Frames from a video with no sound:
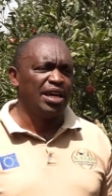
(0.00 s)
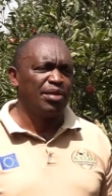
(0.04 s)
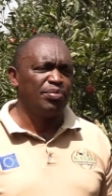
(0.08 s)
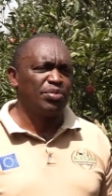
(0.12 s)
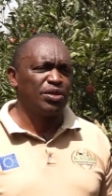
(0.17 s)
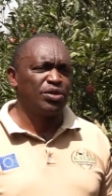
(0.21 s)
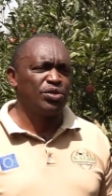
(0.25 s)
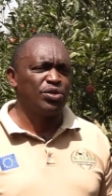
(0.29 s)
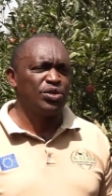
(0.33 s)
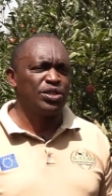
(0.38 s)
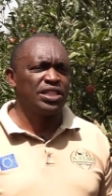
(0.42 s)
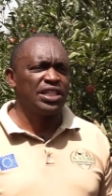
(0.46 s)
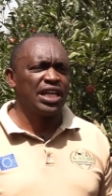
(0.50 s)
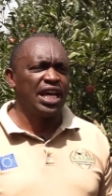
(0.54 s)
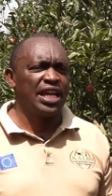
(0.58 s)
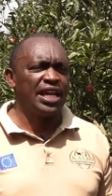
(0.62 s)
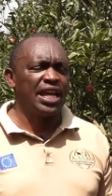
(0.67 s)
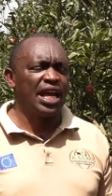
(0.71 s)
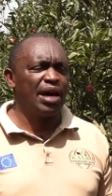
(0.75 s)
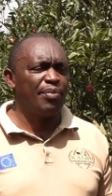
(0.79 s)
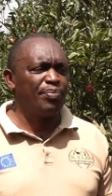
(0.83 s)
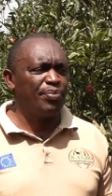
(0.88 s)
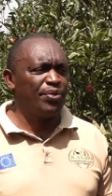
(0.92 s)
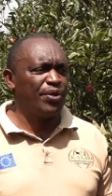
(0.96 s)
because
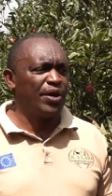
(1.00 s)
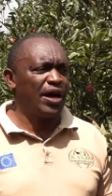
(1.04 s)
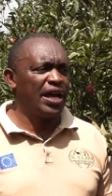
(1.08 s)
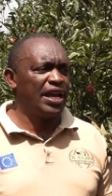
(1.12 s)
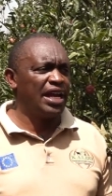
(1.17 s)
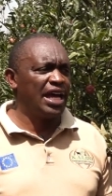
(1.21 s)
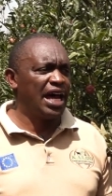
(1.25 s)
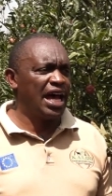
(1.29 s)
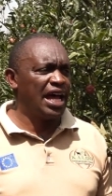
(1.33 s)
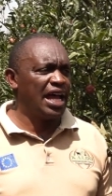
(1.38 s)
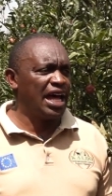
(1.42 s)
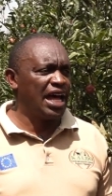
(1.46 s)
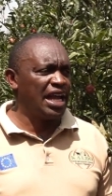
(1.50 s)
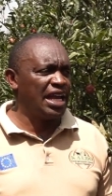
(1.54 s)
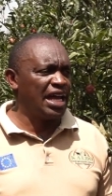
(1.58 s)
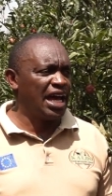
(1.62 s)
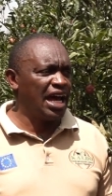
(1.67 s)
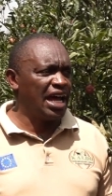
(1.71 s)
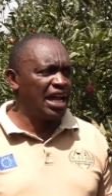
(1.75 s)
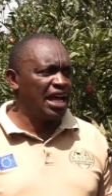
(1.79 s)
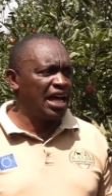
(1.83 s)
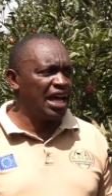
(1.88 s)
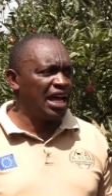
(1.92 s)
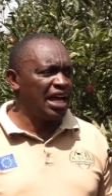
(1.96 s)
an apple a,
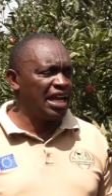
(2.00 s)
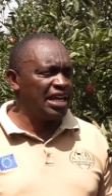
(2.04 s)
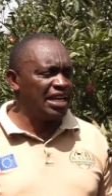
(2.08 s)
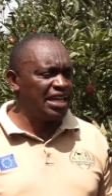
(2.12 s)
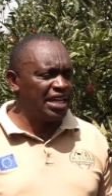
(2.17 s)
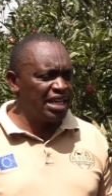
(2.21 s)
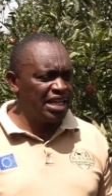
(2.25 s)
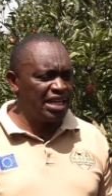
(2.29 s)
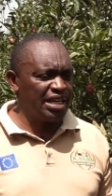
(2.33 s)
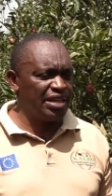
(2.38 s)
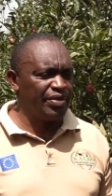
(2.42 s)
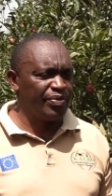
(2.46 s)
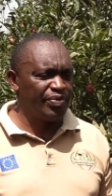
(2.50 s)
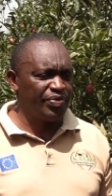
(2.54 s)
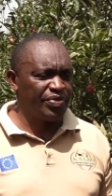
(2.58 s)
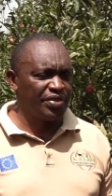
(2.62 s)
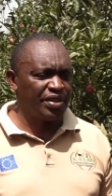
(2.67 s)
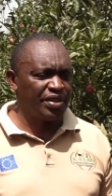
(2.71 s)
a, a day